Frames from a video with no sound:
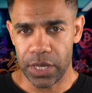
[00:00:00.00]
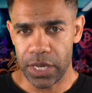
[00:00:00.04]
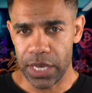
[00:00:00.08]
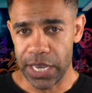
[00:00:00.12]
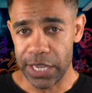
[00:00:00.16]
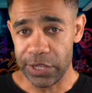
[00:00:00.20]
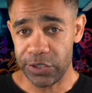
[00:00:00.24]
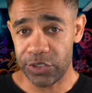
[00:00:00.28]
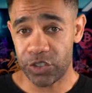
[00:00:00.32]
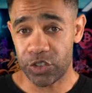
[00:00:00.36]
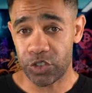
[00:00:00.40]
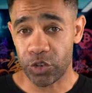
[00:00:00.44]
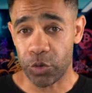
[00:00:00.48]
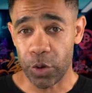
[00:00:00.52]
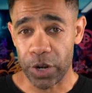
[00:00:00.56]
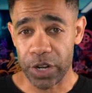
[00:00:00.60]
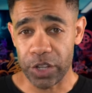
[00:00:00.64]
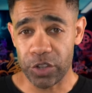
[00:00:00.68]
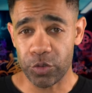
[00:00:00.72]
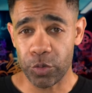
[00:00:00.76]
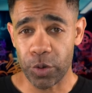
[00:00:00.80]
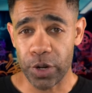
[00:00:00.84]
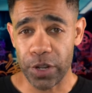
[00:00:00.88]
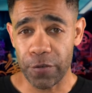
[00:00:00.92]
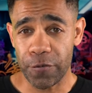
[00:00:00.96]
It's
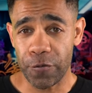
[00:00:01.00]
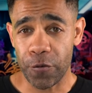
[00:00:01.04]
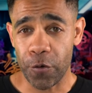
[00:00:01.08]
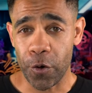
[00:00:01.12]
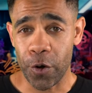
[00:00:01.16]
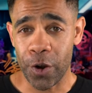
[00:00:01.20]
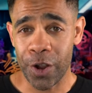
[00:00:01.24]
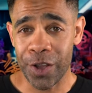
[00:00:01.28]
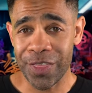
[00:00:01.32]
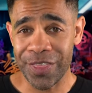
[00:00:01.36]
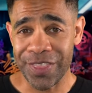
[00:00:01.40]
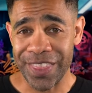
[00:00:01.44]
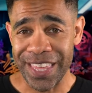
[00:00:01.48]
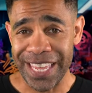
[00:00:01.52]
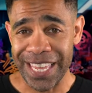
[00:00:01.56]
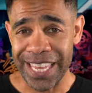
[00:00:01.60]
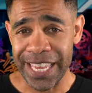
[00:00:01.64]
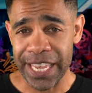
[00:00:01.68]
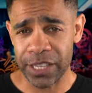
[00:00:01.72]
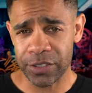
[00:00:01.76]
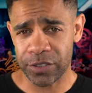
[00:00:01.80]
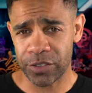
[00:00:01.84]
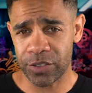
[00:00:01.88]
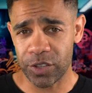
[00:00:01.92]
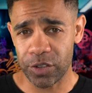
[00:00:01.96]
2024, the
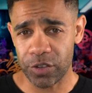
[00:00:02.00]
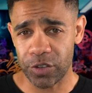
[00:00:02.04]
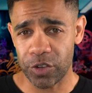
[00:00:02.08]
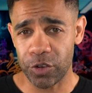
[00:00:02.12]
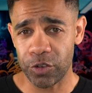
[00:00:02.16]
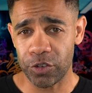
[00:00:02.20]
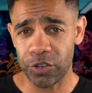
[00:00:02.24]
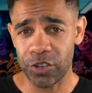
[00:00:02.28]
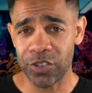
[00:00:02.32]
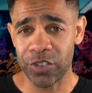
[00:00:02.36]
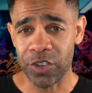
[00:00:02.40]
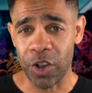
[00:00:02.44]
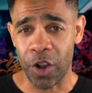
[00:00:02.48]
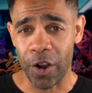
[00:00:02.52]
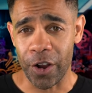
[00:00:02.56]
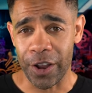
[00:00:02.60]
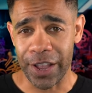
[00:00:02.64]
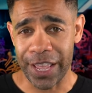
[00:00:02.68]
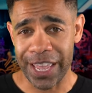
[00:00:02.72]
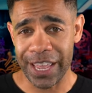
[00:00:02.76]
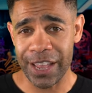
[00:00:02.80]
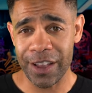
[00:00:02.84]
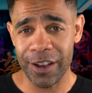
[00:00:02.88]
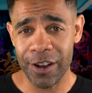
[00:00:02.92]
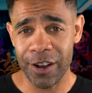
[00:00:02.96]
institutions are
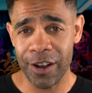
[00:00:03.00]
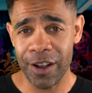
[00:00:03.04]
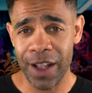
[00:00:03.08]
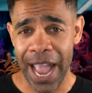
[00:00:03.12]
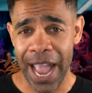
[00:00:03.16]
here